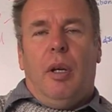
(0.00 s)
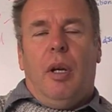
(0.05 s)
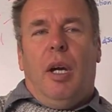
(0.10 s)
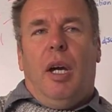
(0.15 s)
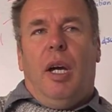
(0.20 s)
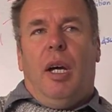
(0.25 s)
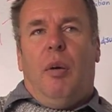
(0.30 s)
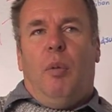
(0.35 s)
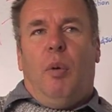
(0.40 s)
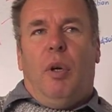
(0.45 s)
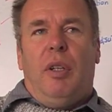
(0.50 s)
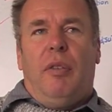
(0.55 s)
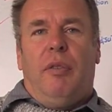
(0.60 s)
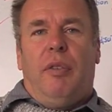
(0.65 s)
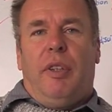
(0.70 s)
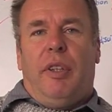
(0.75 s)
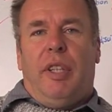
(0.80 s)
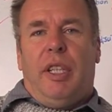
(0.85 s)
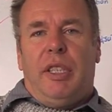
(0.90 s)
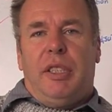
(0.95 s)
One of
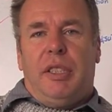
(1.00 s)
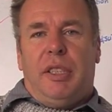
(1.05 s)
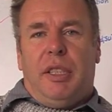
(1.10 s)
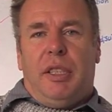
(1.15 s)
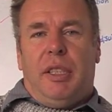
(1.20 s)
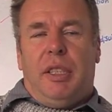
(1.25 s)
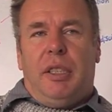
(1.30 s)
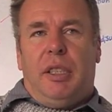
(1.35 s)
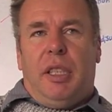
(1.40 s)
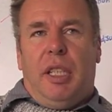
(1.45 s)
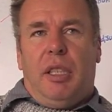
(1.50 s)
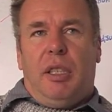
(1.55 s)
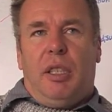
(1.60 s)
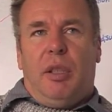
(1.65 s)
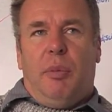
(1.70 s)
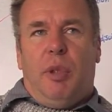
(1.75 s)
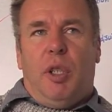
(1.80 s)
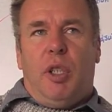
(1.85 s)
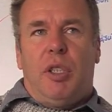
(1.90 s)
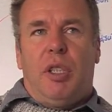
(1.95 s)
the things that did get
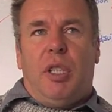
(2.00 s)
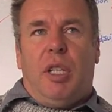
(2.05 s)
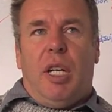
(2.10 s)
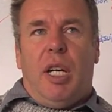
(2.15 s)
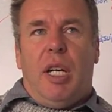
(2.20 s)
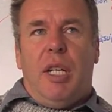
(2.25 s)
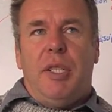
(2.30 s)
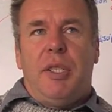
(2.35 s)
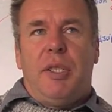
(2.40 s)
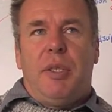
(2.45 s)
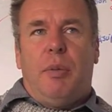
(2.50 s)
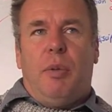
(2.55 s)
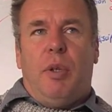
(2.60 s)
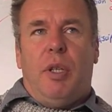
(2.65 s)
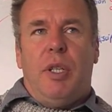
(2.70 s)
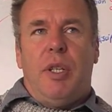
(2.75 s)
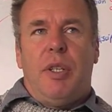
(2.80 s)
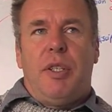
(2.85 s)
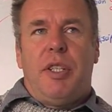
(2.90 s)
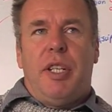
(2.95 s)
commercialised
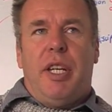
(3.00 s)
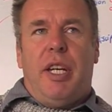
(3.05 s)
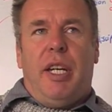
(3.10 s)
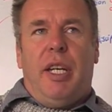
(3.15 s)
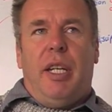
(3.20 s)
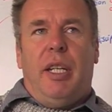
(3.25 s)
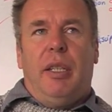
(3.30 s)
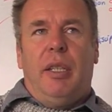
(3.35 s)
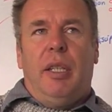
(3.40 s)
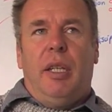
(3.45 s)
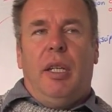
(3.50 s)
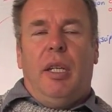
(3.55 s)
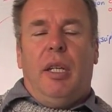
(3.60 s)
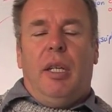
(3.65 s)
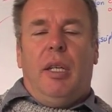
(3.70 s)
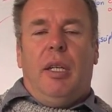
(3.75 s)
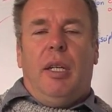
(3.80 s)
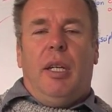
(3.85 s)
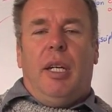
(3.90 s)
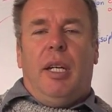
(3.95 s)
was
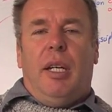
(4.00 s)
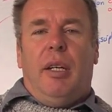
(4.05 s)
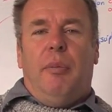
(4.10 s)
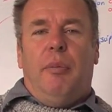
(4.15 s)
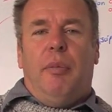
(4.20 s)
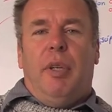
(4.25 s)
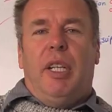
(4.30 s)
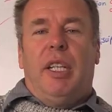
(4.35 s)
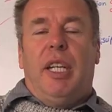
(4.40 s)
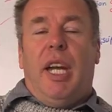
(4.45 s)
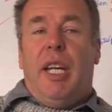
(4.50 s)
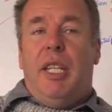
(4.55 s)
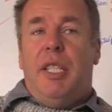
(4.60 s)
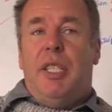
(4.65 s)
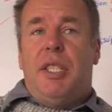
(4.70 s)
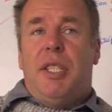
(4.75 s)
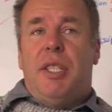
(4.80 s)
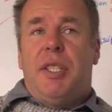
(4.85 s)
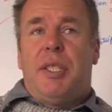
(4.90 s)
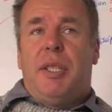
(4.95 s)
a gate
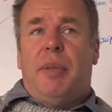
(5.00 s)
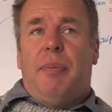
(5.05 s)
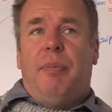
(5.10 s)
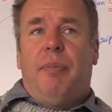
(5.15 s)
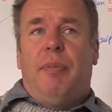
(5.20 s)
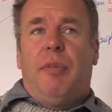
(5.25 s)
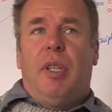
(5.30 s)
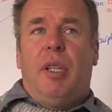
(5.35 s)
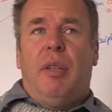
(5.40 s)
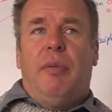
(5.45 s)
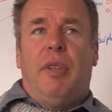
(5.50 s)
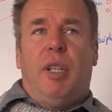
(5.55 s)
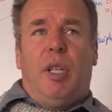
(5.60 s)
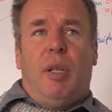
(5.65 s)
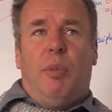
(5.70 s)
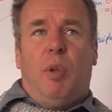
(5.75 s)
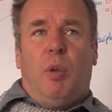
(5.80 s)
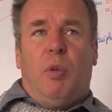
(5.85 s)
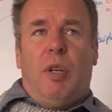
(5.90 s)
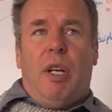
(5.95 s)
system, a
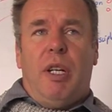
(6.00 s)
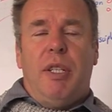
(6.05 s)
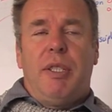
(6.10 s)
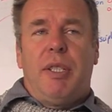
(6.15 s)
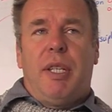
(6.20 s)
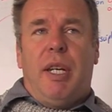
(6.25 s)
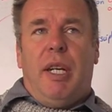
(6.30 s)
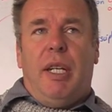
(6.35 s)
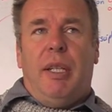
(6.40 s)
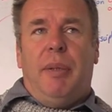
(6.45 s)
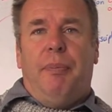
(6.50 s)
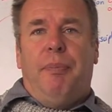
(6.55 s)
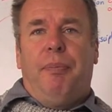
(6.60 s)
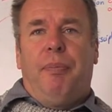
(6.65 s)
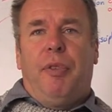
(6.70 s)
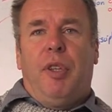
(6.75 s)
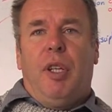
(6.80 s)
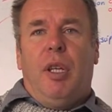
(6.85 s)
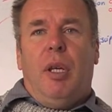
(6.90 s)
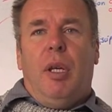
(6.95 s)
variable race gate.
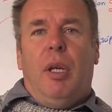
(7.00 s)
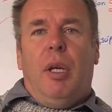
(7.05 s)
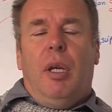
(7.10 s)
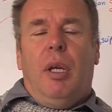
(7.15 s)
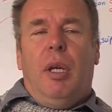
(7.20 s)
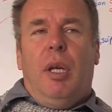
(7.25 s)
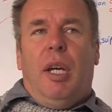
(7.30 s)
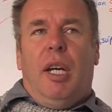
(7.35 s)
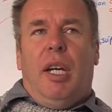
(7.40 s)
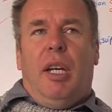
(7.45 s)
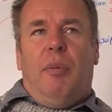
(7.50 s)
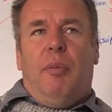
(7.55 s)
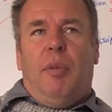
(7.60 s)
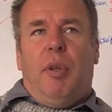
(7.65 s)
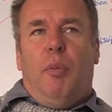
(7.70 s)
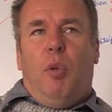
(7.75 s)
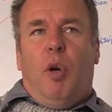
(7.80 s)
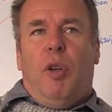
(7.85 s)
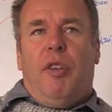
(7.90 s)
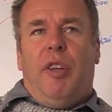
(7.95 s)

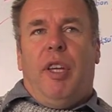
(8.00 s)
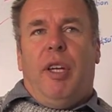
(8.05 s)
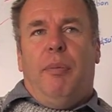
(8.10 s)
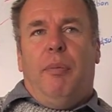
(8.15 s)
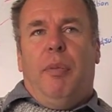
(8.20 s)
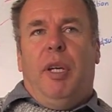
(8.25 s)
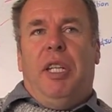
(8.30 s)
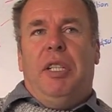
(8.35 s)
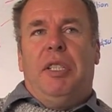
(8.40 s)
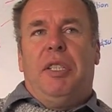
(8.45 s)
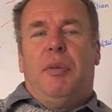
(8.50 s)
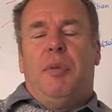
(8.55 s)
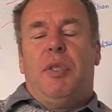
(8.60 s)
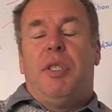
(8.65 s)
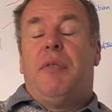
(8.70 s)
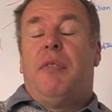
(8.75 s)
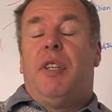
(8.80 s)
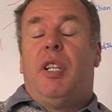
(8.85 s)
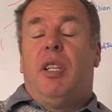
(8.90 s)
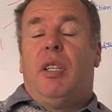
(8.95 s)
And what that meant, it was
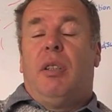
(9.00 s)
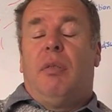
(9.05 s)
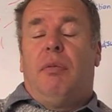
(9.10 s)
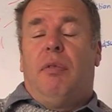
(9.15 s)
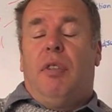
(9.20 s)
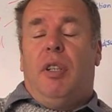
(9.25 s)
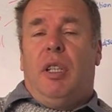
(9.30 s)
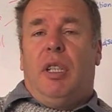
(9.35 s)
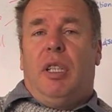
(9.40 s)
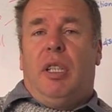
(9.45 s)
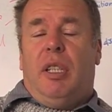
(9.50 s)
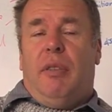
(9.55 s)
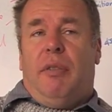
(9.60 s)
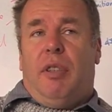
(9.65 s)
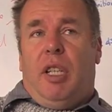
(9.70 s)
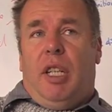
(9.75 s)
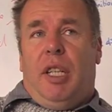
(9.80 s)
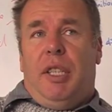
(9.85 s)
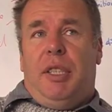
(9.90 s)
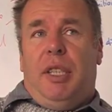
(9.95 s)
a very, very
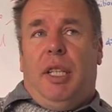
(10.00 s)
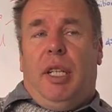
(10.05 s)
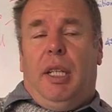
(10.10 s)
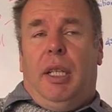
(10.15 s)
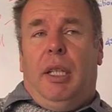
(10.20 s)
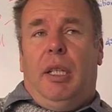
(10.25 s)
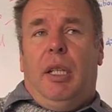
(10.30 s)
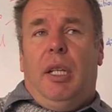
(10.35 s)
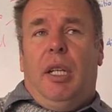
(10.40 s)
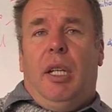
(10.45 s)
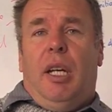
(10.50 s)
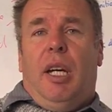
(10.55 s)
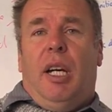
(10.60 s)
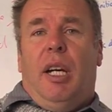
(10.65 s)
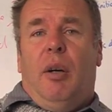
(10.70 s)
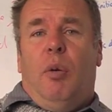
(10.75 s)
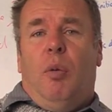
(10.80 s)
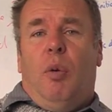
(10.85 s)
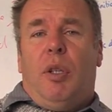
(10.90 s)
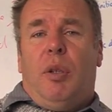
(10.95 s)
clever idea.
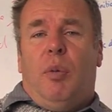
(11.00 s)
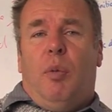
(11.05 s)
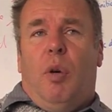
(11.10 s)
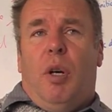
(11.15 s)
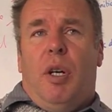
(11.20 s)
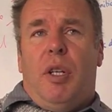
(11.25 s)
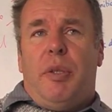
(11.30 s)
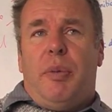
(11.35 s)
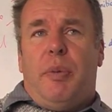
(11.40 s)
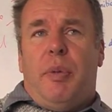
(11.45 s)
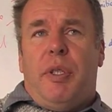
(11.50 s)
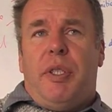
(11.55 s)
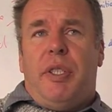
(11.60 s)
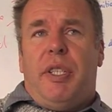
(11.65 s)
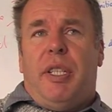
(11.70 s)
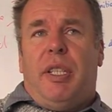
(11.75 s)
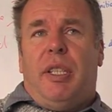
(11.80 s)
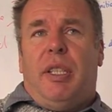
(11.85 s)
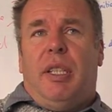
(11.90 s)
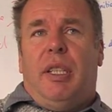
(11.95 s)
What it was
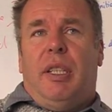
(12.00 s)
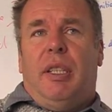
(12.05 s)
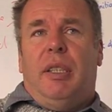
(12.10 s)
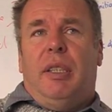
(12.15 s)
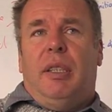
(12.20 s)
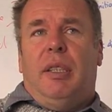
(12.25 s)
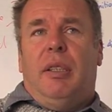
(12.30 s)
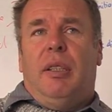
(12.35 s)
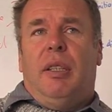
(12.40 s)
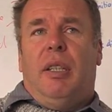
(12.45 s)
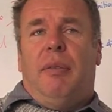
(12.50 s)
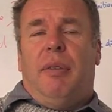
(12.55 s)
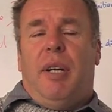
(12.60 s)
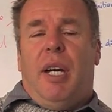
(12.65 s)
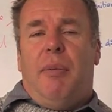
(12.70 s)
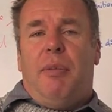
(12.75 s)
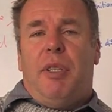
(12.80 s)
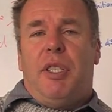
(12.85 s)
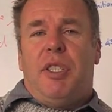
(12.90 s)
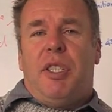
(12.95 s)
that in a
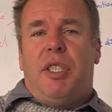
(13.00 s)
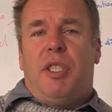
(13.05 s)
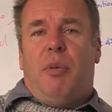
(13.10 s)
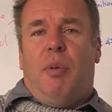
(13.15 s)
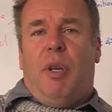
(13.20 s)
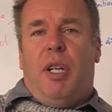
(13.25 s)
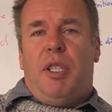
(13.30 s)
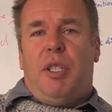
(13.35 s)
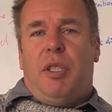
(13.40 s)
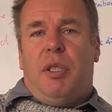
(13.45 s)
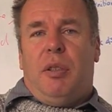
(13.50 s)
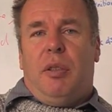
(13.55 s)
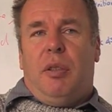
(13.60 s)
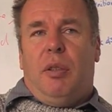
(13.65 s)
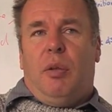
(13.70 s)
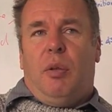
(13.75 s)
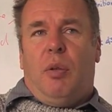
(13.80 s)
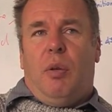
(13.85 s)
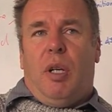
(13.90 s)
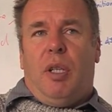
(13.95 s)
farming situation,
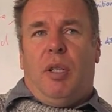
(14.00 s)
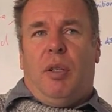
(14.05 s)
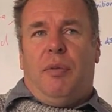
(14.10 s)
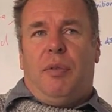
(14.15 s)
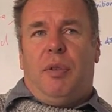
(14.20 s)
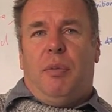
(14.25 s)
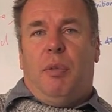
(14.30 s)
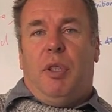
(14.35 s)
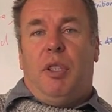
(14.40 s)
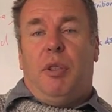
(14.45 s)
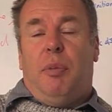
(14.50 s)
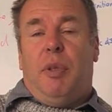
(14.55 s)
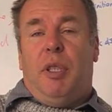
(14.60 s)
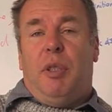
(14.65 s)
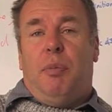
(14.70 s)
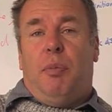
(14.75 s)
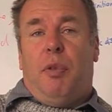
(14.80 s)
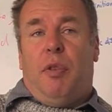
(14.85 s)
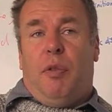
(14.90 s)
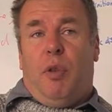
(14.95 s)
you quite often want to be
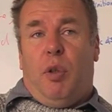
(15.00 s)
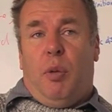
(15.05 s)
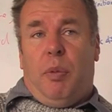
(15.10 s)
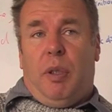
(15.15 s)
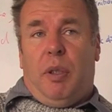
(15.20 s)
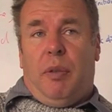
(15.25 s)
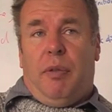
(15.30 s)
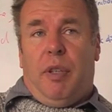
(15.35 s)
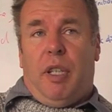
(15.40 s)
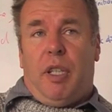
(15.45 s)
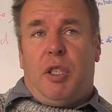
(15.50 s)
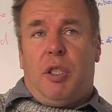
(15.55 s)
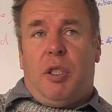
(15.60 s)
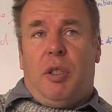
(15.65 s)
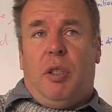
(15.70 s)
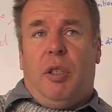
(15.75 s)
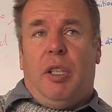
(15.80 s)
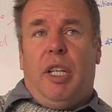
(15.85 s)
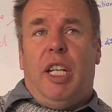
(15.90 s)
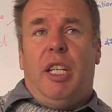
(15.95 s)
performing a
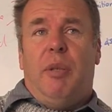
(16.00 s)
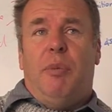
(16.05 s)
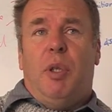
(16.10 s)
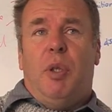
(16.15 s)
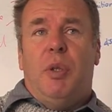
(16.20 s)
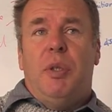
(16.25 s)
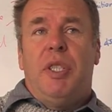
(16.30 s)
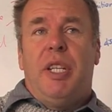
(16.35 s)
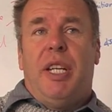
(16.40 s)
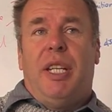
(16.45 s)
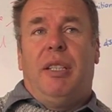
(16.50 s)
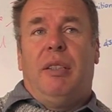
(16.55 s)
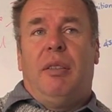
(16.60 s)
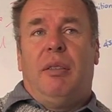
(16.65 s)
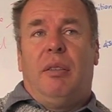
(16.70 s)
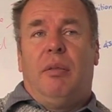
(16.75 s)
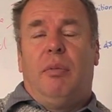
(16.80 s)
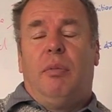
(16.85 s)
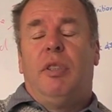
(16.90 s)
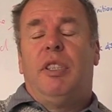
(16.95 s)
function on animals,
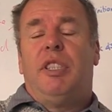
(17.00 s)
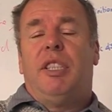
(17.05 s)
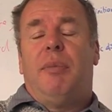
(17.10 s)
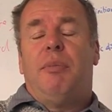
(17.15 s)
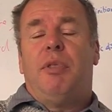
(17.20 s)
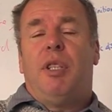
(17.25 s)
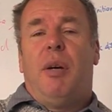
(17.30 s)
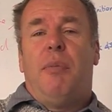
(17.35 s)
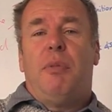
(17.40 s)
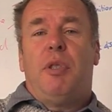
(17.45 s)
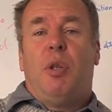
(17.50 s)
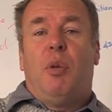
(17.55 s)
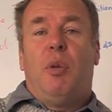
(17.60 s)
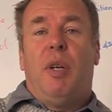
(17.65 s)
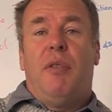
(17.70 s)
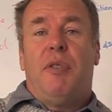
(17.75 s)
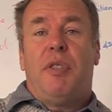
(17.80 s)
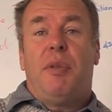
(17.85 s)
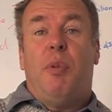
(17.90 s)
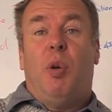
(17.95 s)
and sometimes you'll
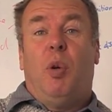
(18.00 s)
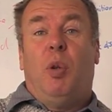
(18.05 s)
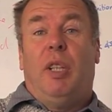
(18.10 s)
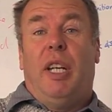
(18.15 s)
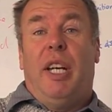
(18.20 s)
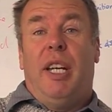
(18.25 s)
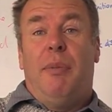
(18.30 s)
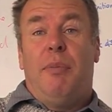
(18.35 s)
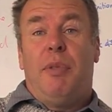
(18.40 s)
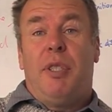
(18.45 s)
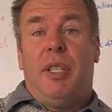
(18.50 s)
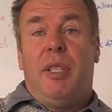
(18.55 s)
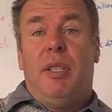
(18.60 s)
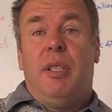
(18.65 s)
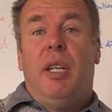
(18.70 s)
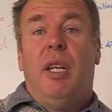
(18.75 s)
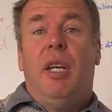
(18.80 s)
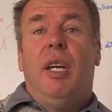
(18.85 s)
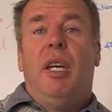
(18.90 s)
have small lambs and